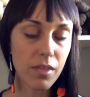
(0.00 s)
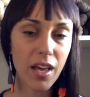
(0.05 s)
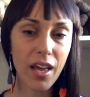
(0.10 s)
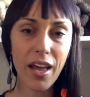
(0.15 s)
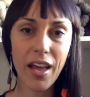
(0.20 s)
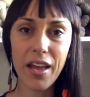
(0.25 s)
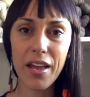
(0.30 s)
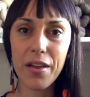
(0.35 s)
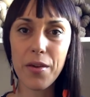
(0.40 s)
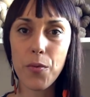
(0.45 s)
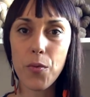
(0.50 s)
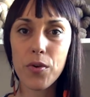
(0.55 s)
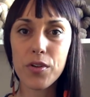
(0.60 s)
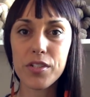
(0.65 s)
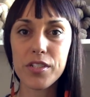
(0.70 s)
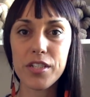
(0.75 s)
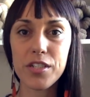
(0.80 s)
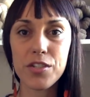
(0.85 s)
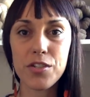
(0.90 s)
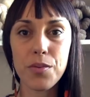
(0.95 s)
I
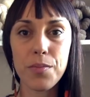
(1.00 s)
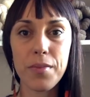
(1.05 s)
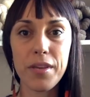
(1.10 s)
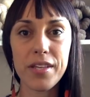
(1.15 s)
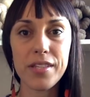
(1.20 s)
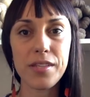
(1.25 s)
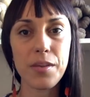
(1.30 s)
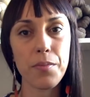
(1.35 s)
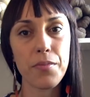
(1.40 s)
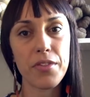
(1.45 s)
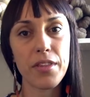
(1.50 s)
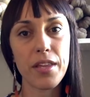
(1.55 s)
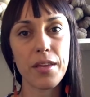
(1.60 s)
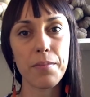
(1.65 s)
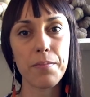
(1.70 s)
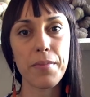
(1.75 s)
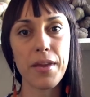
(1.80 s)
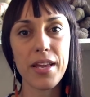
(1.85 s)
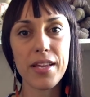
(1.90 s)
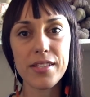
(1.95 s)
wanted to make something
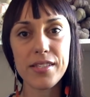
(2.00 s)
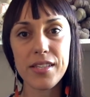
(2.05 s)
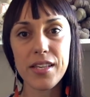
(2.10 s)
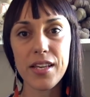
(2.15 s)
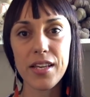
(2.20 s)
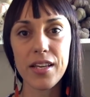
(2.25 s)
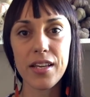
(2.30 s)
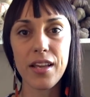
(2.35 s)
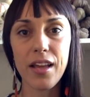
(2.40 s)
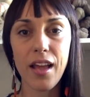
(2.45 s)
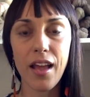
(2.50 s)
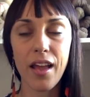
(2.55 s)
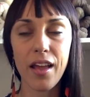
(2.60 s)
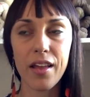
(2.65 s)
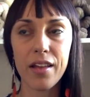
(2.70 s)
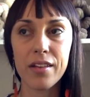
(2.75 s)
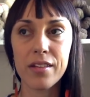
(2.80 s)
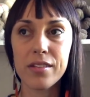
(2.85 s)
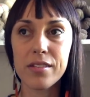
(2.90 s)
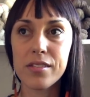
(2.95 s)
basic
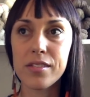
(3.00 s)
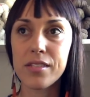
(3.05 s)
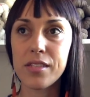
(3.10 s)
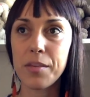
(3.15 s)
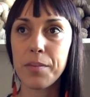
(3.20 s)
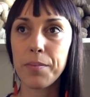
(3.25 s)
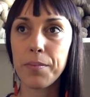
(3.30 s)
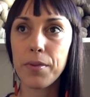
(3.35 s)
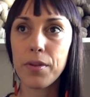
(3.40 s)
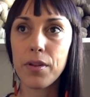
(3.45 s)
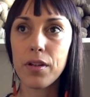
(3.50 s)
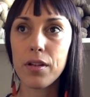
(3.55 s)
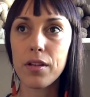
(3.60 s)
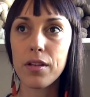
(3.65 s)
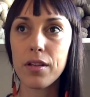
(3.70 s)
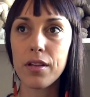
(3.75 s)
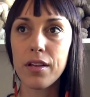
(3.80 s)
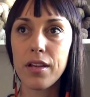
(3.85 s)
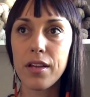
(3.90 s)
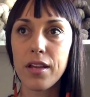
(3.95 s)
and simple,
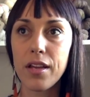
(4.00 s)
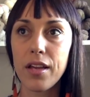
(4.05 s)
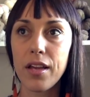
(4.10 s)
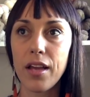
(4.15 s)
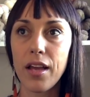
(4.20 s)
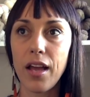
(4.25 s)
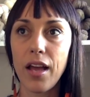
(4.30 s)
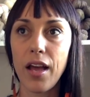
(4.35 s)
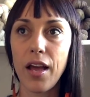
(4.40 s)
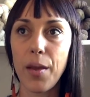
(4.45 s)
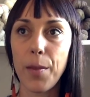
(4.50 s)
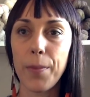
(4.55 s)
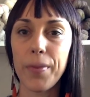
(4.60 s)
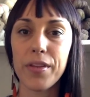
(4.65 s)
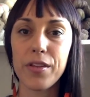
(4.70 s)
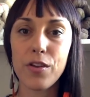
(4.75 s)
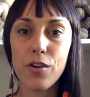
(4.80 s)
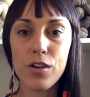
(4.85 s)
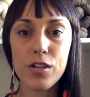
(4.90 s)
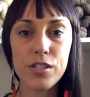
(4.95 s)
but
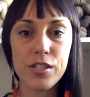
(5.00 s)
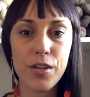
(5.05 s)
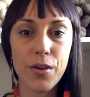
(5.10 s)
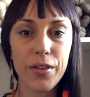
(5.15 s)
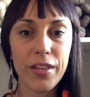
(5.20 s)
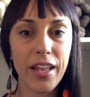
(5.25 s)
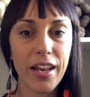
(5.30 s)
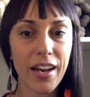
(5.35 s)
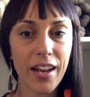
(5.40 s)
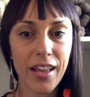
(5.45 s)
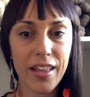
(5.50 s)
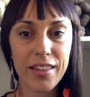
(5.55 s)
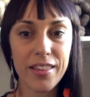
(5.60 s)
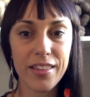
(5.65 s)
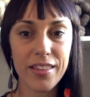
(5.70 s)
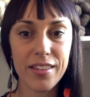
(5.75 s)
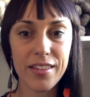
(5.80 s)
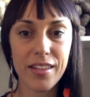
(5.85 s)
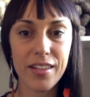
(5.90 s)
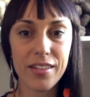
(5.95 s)
also that had
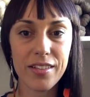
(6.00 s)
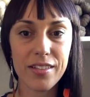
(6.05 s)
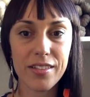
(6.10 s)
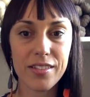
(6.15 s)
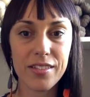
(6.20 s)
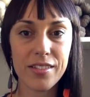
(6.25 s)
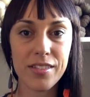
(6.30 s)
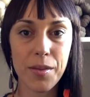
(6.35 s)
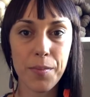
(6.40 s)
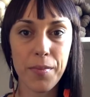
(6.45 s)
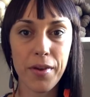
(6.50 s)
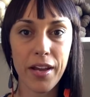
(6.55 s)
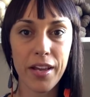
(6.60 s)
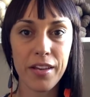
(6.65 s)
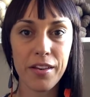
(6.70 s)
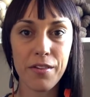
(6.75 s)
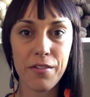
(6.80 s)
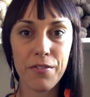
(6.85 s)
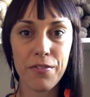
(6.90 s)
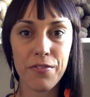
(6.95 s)
some
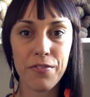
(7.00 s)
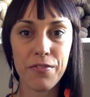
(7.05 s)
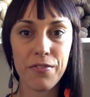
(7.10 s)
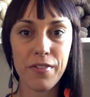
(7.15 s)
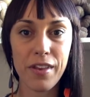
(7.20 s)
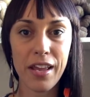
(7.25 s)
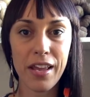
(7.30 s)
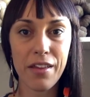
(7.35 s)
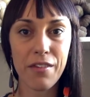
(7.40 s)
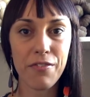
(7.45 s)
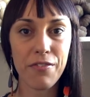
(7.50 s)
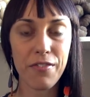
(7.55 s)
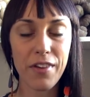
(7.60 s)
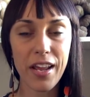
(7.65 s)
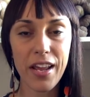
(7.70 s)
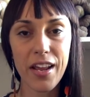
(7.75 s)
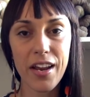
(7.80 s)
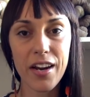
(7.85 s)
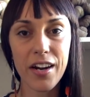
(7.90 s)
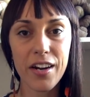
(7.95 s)
kind of like
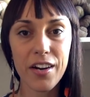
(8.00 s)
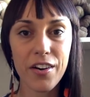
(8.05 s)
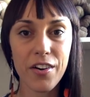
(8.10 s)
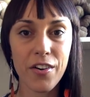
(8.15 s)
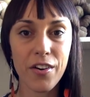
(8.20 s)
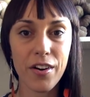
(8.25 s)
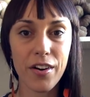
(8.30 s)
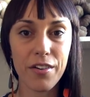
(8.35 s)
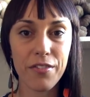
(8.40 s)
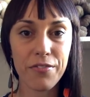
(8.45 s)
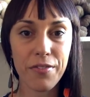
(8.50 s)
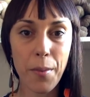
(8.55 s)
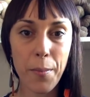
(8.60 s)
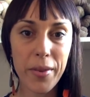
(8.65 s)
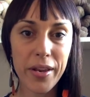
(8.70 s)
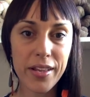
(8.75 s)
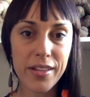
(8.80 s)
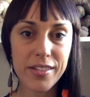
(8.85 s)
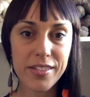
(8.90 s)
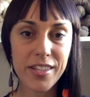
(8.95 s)
flair or
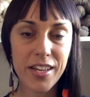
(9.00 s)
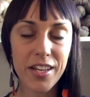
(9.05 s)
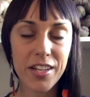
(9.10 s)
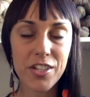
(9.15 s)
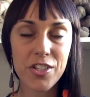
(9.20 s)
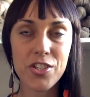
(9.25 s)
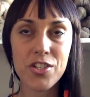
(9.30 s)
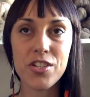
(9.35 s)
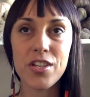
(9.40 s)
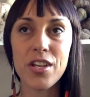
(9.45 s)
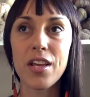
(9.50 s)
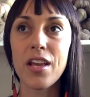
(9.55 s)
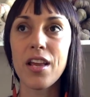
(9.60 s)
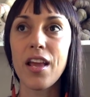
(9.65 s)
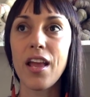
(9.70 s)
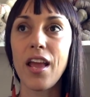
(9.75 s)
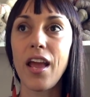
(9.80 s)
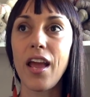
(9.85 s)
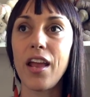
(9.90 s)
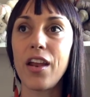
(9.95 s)
feminine touch,
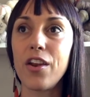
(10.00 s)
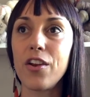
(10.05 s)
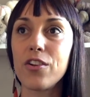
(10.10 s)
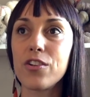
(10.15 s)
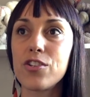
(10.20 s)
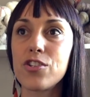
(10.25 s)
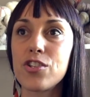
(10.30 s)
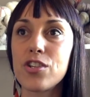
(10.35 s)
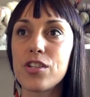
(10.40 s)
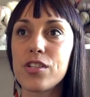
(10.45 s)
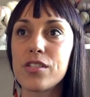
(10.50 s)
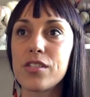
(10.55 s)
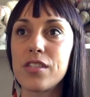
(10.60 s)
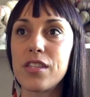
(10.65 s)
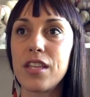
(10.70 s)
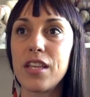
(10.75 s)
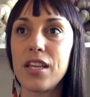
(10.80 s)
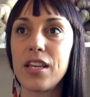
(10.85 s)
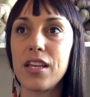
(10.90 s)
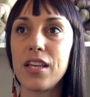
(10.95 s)
and not just
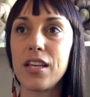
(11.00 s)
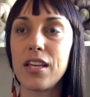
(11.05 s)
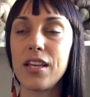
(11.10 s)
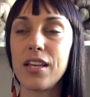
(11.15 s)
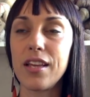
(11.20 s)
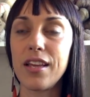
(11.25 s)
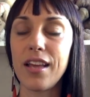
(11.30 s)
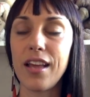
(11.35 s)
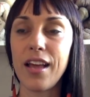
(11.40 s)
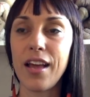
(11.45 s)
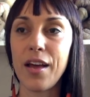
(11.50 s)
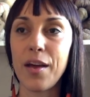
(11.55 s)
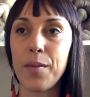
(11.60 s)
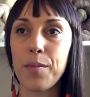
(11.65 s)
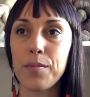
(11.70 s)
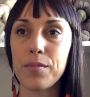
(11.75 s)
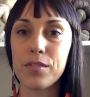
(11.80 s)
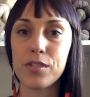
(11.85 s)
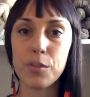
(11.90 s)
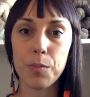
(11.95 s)
the
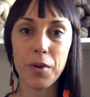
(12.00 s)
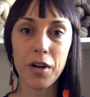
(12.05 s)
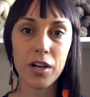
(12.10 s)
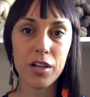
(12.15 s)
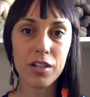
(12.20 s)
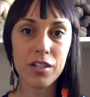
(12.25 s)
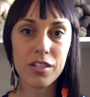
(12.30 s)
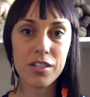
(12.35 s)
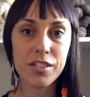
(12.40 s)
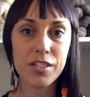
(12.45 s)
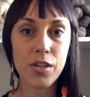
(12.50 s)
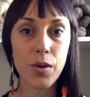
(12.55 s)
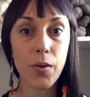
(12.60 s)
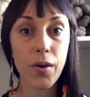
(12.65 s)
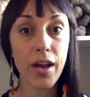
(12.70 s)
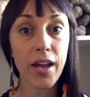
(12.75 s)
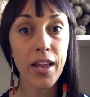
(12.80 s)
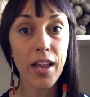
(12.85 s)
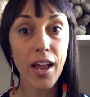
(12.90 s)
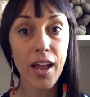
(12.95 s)
sparkle. So
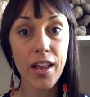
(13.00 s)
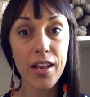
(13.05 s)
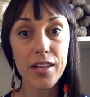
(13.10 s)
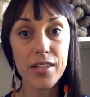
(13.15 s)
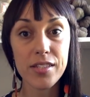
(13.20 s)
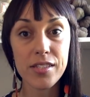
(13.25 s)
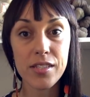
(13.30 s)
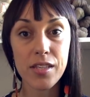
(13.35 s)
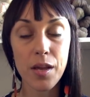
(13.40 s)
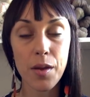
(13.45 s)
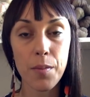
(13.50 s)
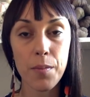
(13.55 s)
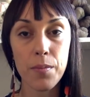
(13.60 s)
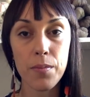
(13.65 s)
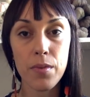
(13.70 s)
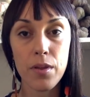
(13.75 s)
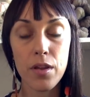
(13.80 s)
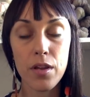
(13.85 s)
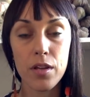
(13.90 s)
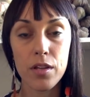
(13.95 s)
I added some
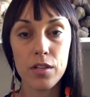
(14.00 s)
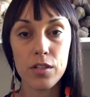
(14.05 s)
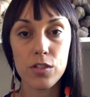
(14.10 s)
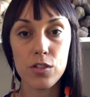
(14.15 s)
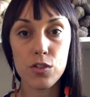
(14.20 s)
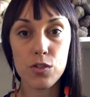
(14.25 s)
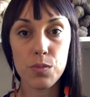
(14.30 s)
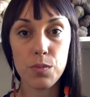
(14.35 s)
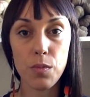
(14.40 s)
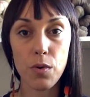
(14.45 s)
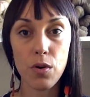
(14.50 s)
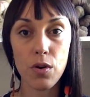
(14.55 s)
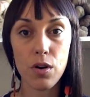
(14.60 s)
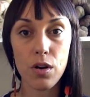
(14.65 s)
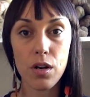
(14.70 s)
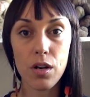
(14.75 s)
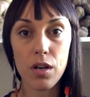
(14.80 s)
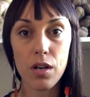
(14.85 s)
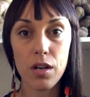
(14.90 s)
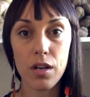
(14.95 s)

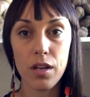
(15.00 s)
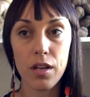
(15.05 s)
small